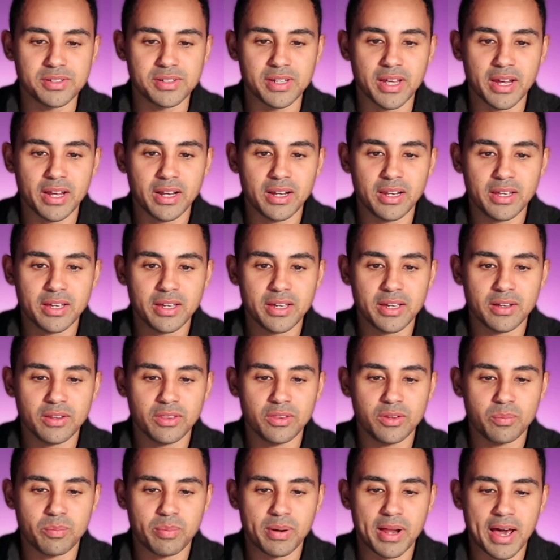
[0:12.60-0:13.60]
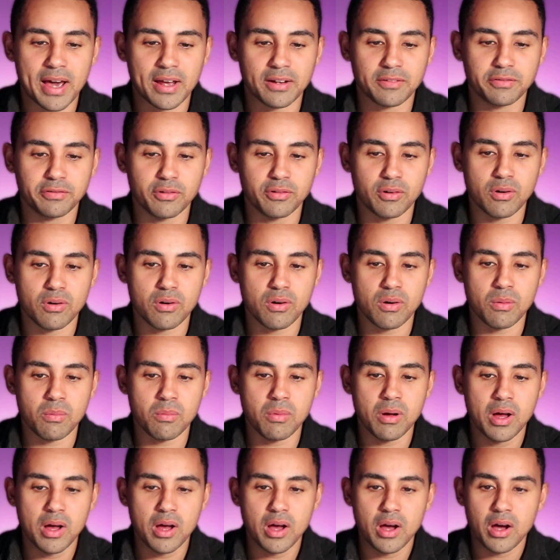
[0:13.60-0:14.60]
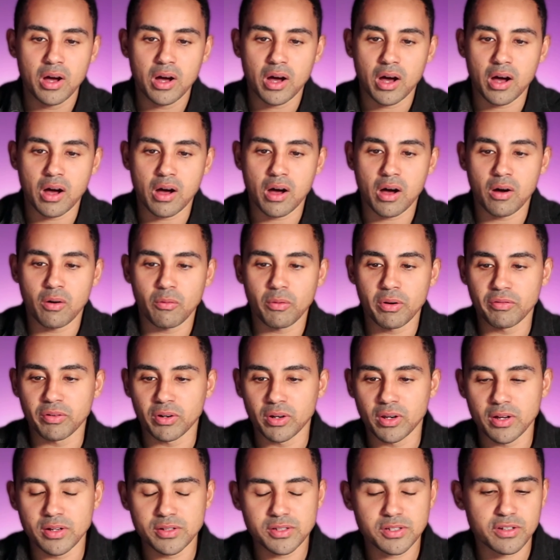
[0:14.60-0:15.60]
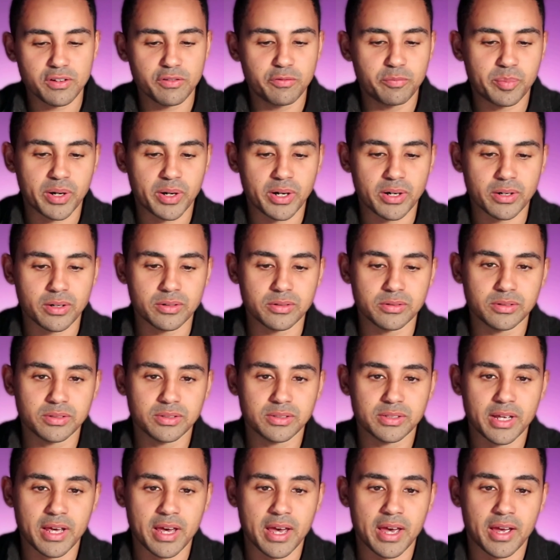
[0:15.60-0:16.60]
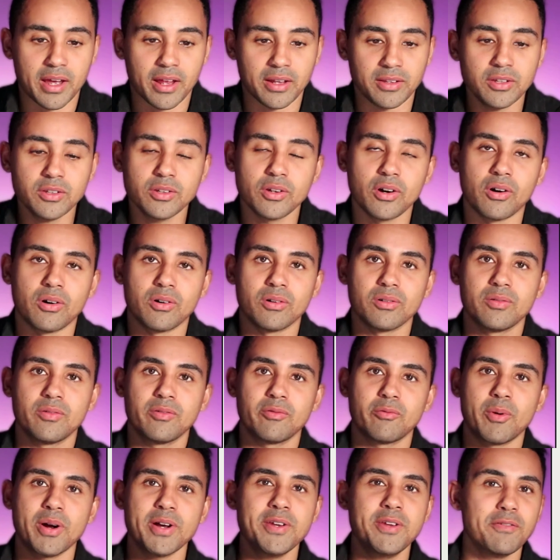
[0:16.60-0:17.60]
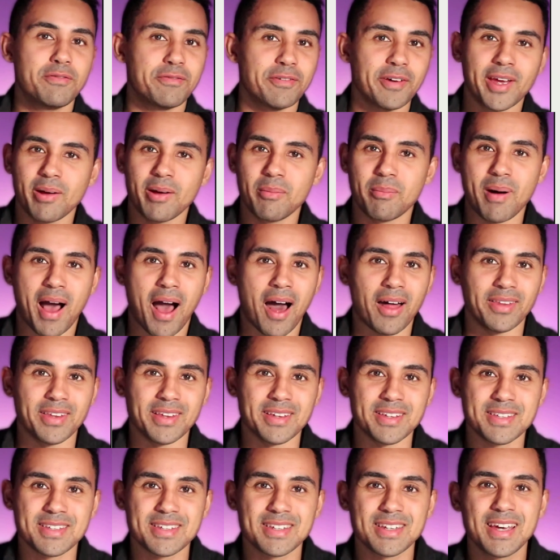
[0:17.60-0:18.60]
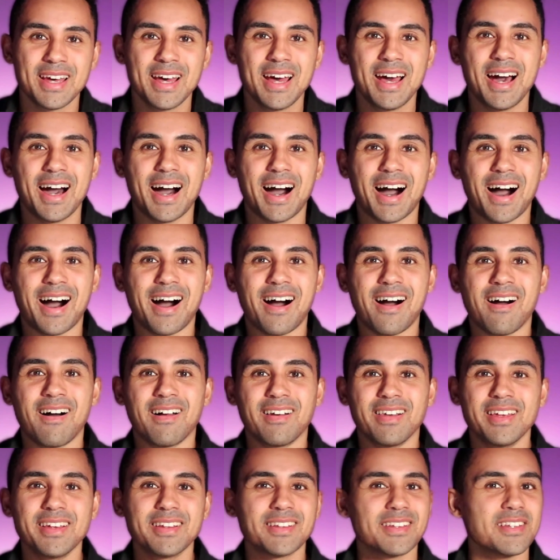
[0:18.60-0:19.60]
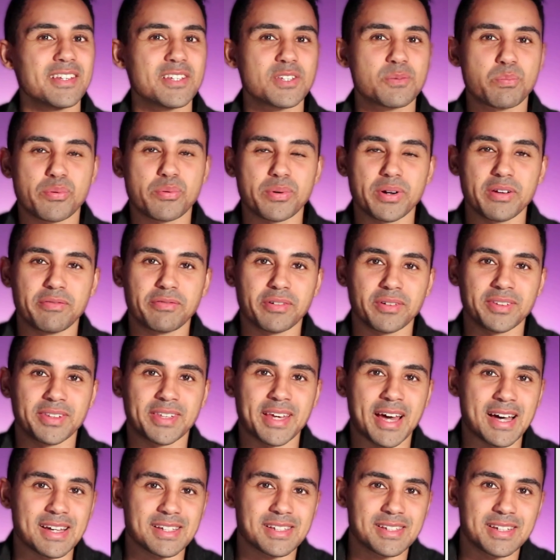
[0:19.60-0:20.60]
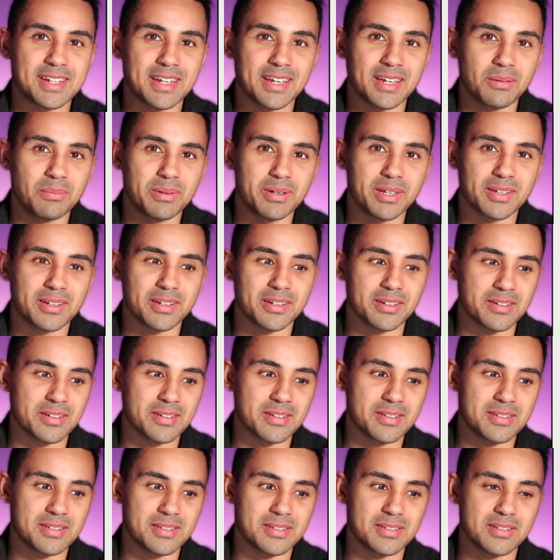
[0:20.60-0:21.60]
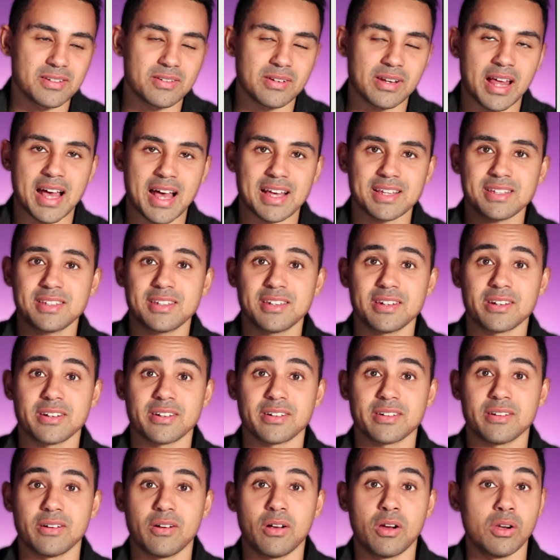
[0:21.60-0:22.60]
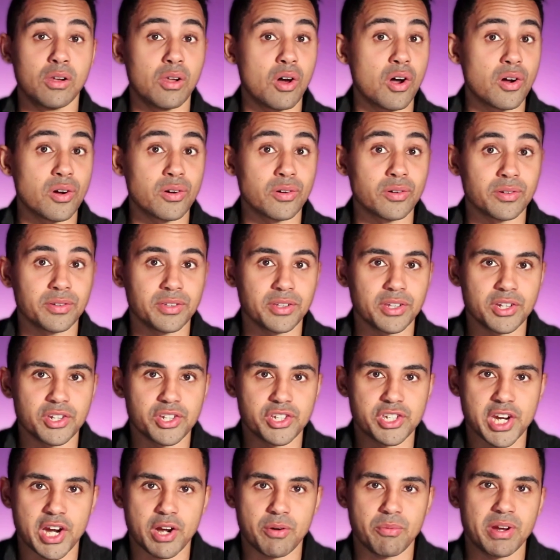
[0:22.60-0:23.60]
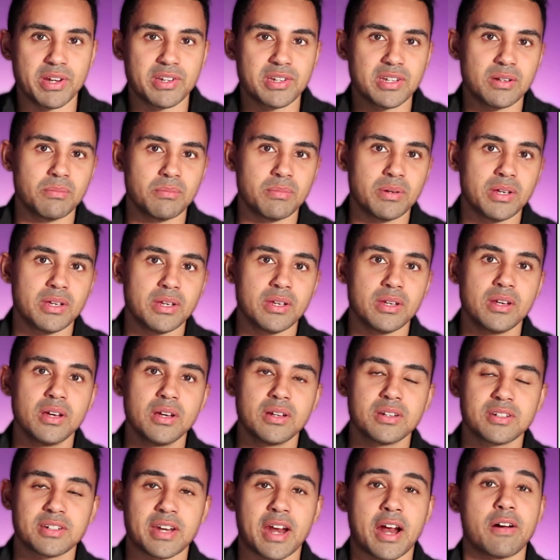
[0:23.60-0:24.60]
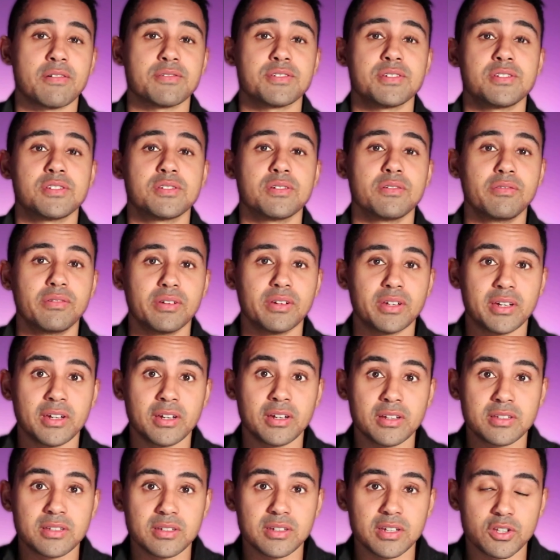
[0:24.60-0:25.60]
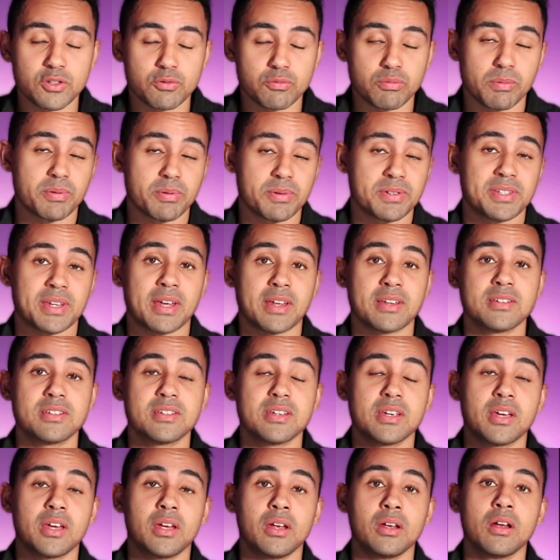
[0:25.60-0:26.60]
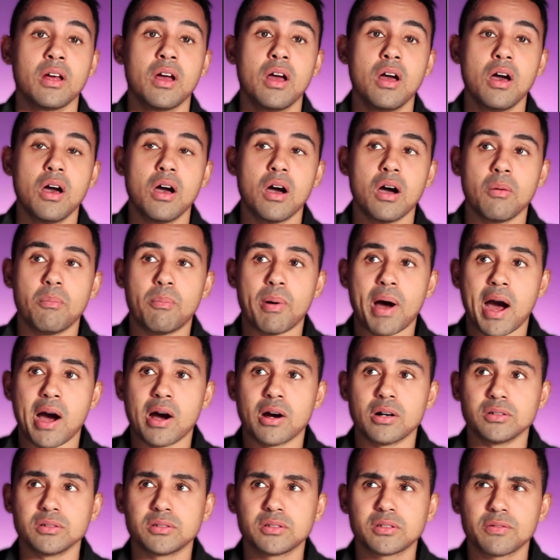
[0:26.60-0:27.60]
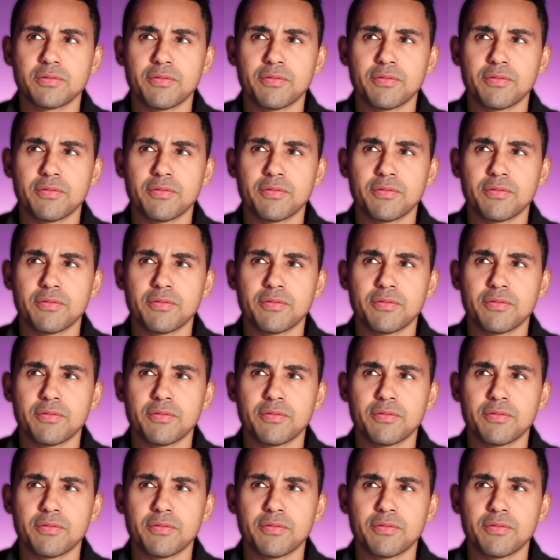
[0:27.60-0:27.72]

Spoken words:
daily on the platform with a lots of posts. And when you think about this, LinkedIn is pretty fantastic because last year alone, it generated me thousands of leads. It's representing about